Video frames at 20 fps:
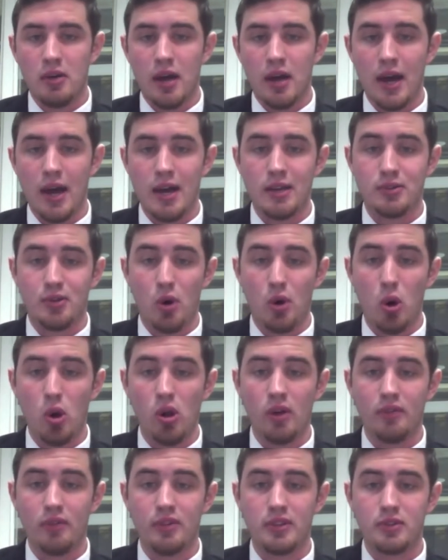as all
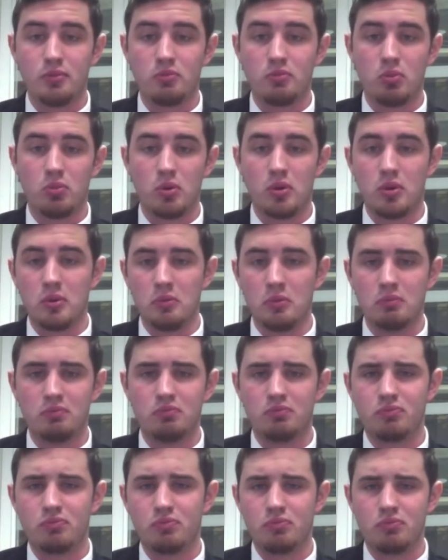of us were
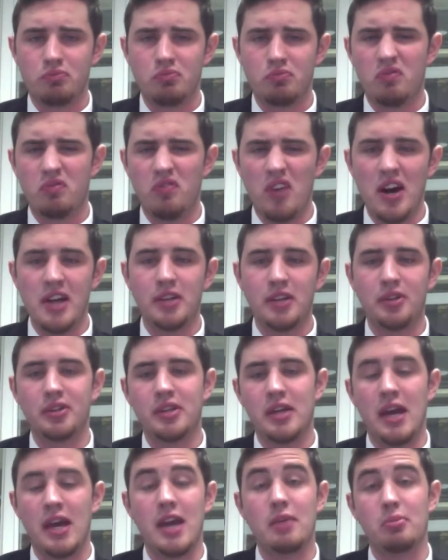
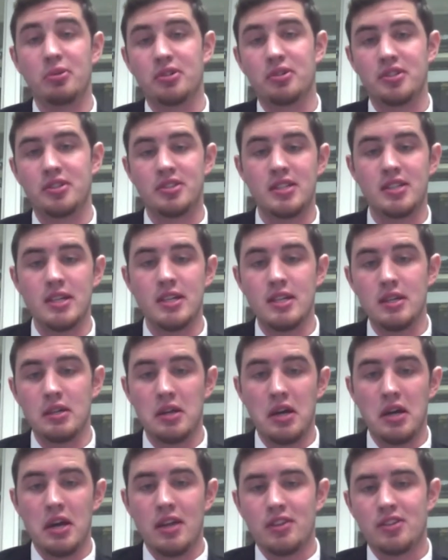finally able to see
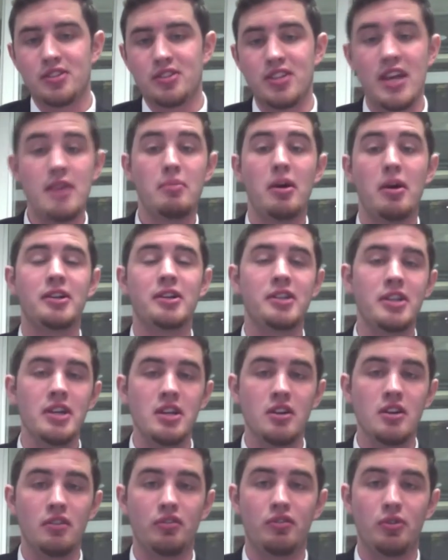the same
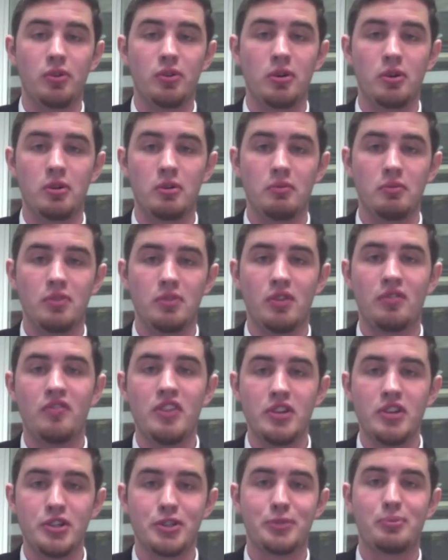idea for the
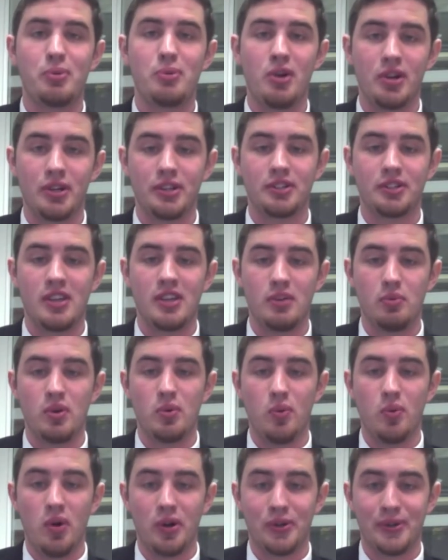finished product that we
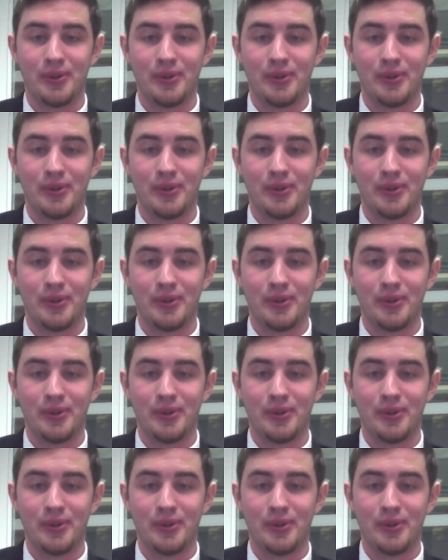wanted.